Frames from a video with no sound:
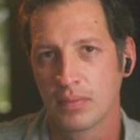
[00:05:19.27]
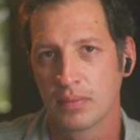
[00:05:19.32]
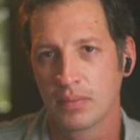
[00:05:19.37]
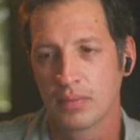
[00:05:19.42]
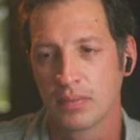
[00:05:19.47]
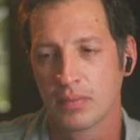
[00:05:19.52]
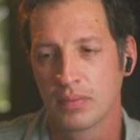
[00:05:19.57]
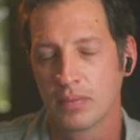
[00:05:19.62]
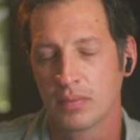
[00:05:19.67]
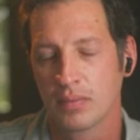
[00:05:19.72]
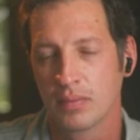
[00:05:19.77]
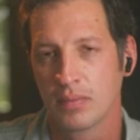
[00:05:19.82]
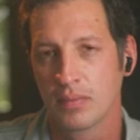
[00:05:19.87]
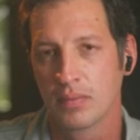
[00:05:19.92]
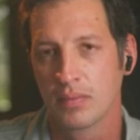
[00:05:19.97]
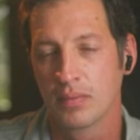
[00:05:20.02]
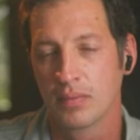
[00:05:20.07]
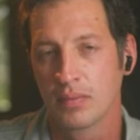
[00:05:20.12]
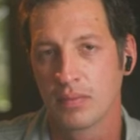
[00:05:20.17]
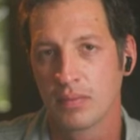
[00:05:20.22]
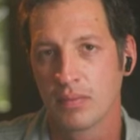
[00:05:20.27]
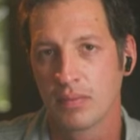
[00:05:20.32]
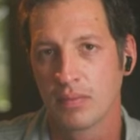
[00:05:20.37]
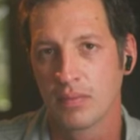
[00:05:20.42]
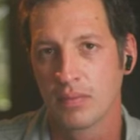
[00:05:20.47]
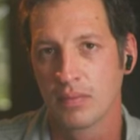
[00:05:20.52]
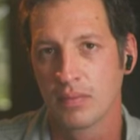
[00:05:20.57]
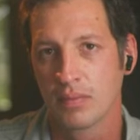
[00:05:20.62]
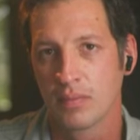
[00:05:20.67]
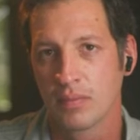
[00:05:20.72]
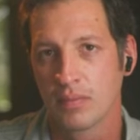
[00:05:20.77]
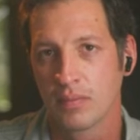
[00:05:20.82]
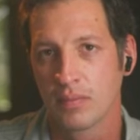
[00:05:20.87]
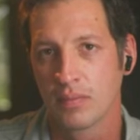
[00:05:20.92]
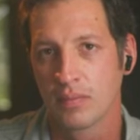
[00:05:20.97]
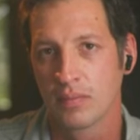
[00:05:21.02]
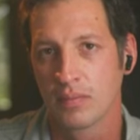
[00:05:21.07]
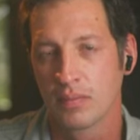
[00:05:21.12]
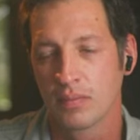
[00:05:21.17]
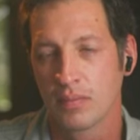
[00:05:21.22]

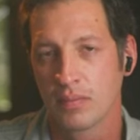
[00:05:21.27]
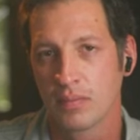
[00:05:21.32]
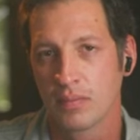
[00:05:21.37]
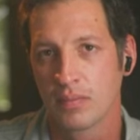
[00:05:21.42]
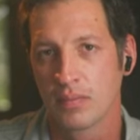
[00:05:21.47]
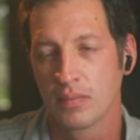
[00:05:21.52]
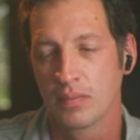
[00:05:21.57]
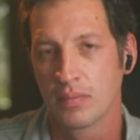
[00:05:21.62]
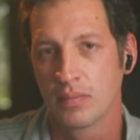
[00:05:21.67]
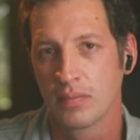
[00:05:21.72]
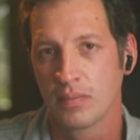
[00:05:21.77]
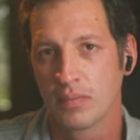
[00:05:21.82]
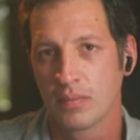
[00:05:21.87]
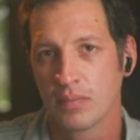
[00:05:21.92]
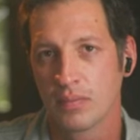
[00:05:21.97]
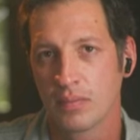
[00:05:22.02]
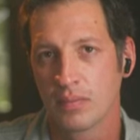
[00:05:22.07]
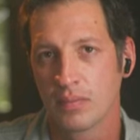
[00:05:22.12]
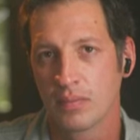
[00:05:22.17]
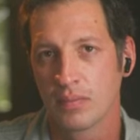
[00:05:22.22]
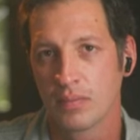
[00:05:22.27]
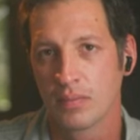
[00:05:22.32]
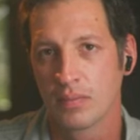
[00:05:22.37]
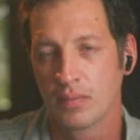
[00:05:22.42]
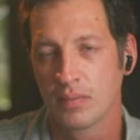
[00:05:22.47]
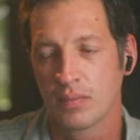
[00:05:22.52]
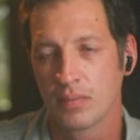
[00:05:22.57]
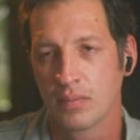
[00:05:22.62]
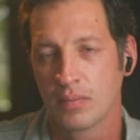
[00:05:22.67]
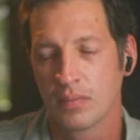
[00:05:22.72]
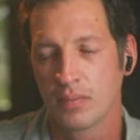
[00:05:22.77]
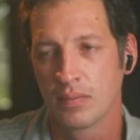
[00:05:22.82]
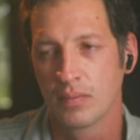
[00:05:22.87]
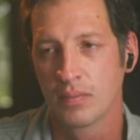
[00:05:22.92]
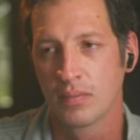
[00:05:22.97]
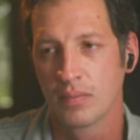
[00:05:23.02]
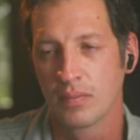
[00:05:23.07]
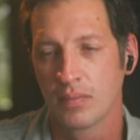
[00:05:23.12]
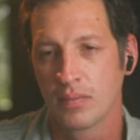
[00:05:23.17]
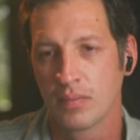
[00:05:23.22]

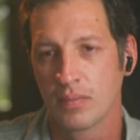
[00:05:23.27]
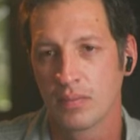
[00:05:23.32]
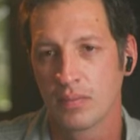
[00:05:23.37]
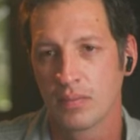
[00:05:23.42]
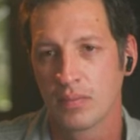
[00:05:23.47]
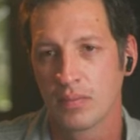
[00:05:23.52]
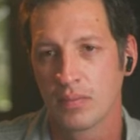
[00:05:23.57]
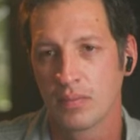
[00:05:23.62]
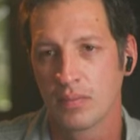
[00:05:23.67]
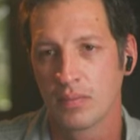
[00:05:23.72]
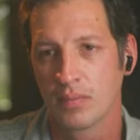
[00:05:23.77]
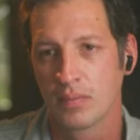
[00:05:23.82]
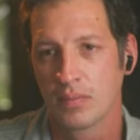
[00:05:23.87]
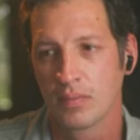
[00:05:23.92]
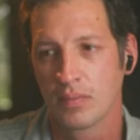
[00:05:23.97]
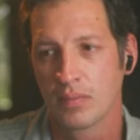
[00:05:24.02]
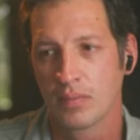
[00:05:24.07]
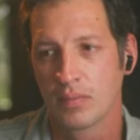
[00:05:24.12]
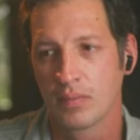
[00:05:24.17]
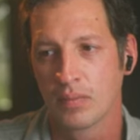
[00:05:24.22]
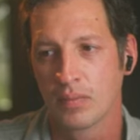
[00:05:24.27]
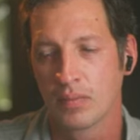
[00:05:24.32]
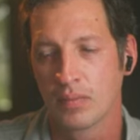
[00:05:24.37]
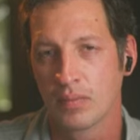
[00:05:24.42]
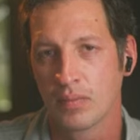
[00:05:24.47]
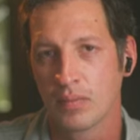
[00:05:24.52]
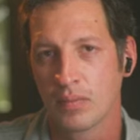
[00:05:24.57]
[no speech]